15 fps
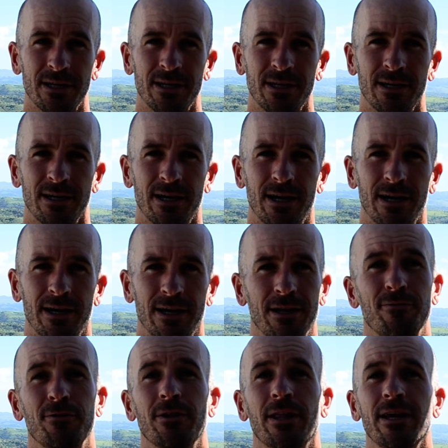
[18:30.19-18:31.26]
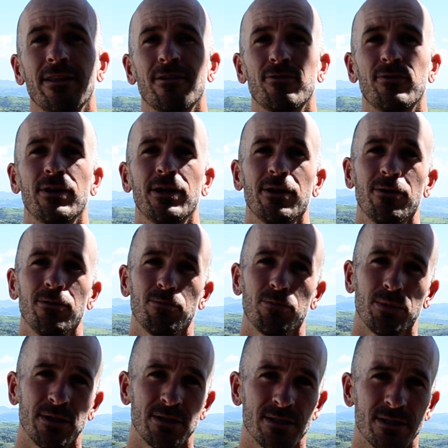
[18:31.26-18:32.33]
And if you like this video,
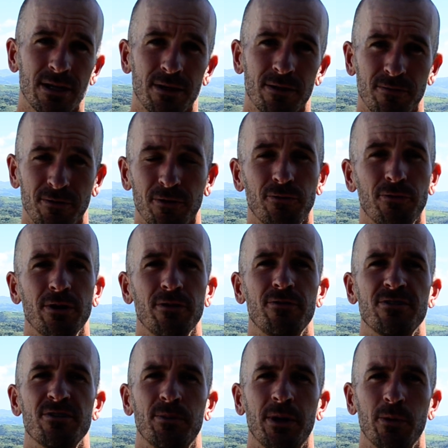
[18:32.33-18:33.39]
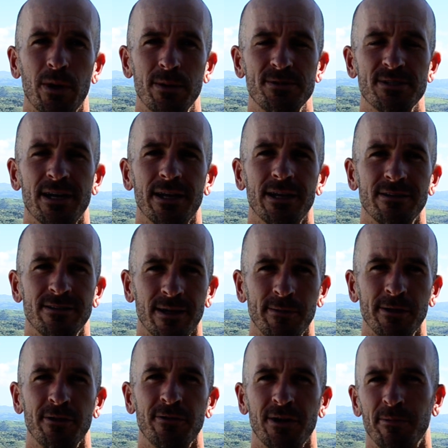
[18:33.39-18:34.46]
please feel free to visit my website at
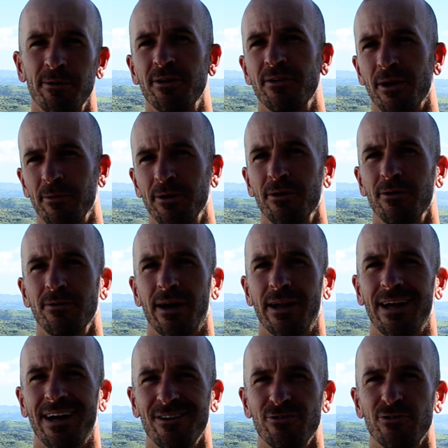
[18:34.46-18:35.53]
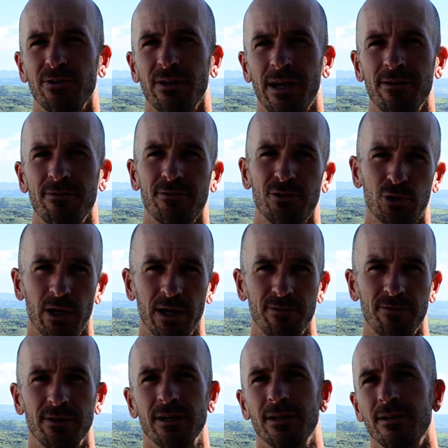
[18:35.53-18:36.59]

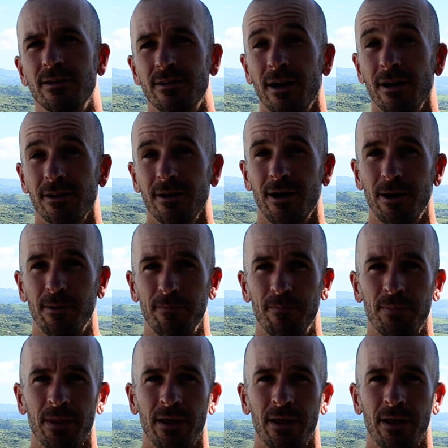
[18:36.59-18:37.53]
www.extralifetrifit.com.